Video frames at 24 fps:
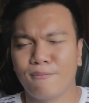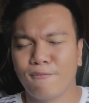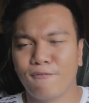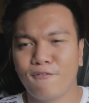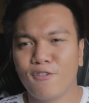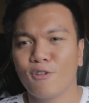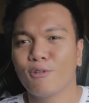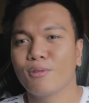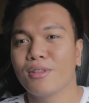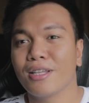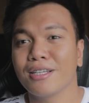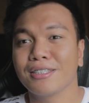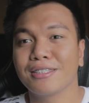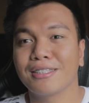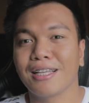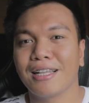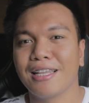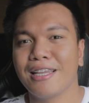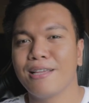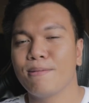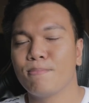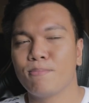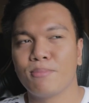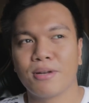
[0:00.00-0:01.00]
few things
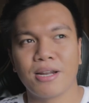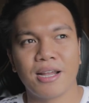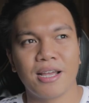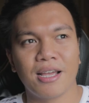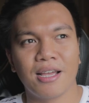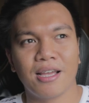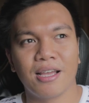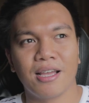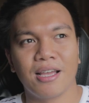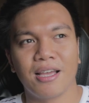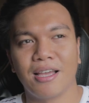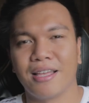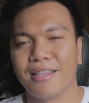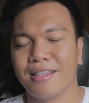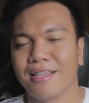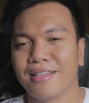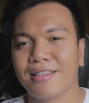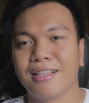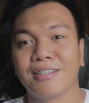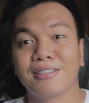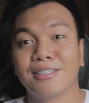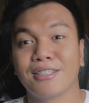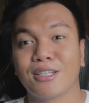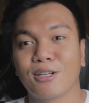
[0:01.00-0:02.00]
na libre, and
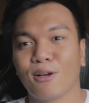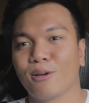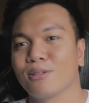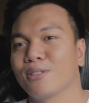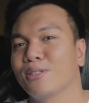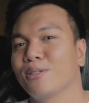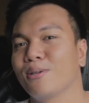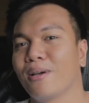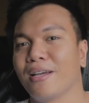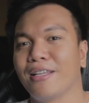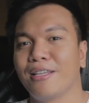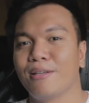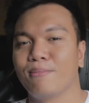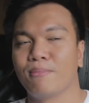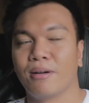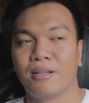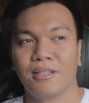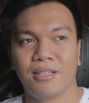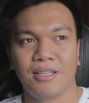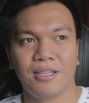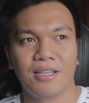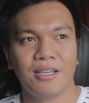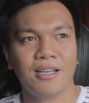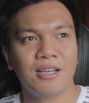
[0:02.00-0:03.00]
it doesn't cost you any
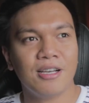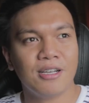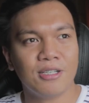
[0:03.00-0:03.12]
money.